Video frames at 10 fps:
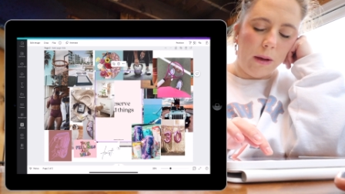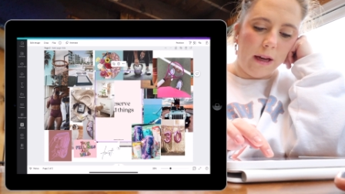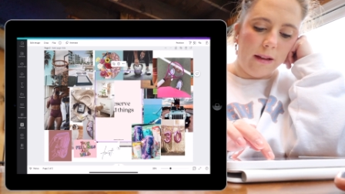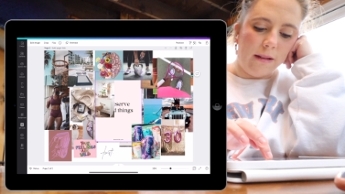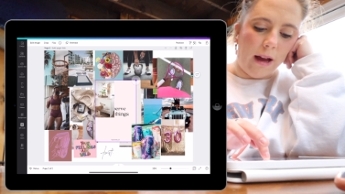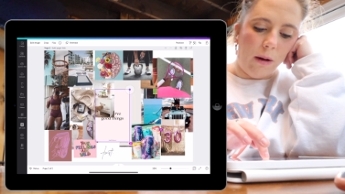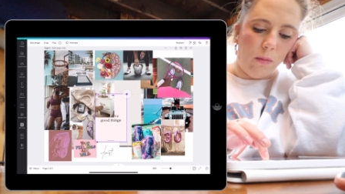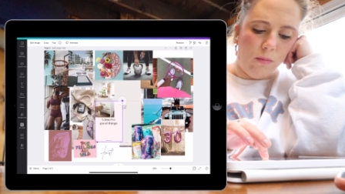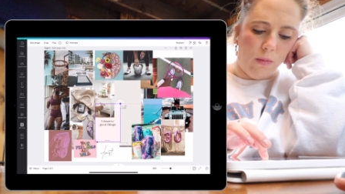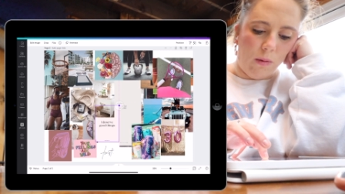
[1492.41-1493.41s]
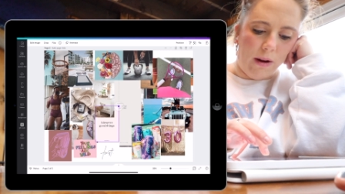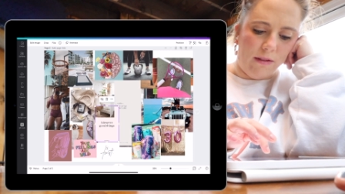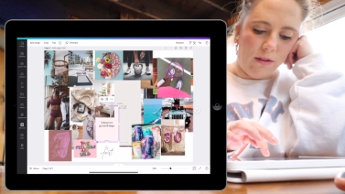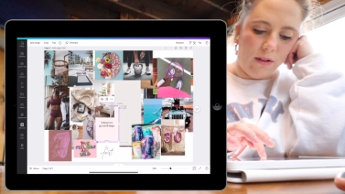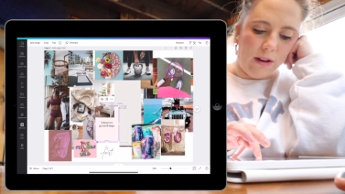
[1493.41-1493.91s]
because I won't
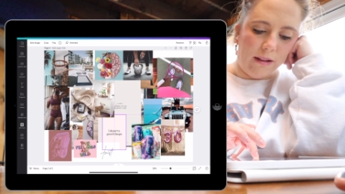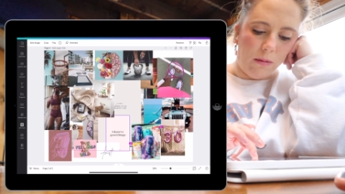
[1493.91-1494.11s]
ever look like